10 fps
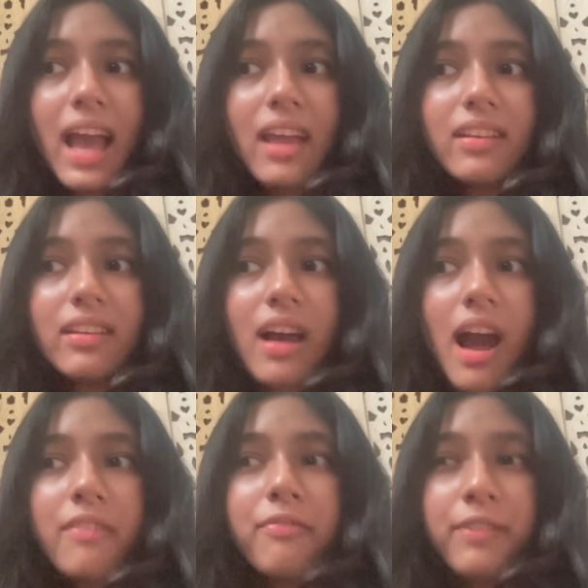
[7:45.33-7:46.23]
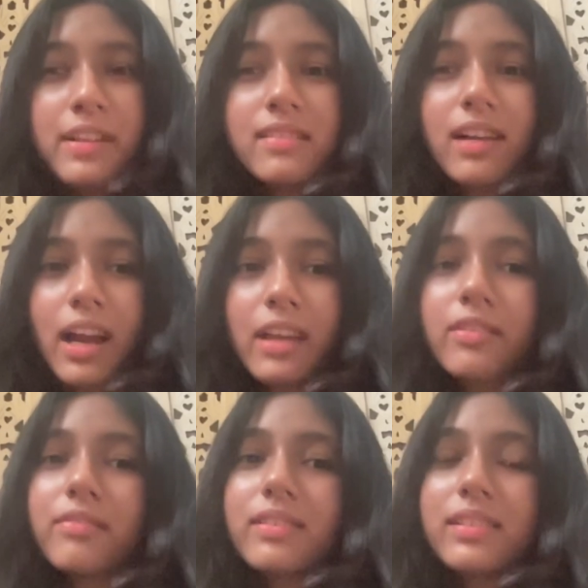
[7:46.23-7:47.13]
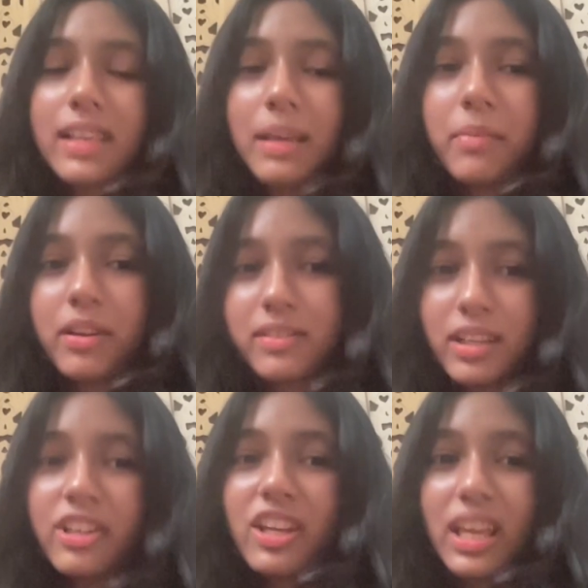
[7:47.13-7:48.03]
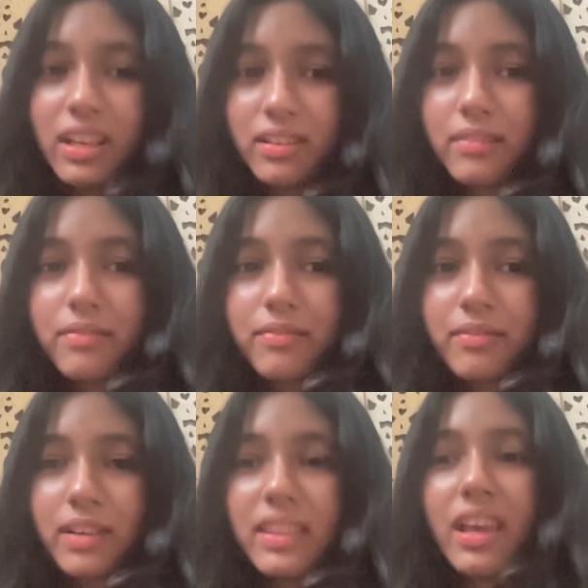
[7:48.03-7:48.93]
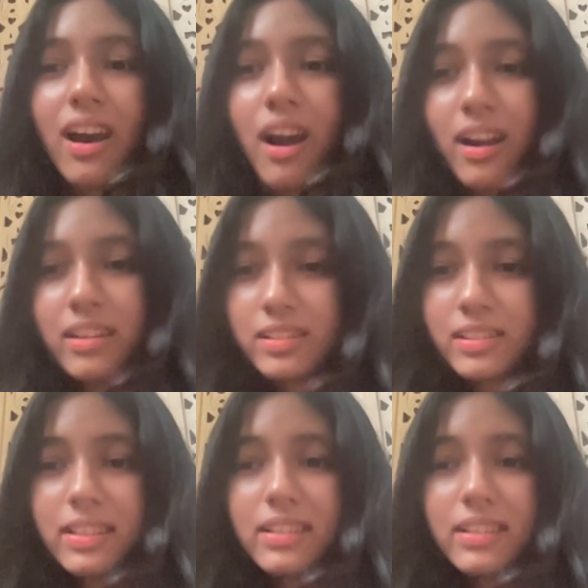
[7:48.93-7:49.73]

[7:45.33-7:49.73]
and our fields are kind of the same because they're creative and they're artsy.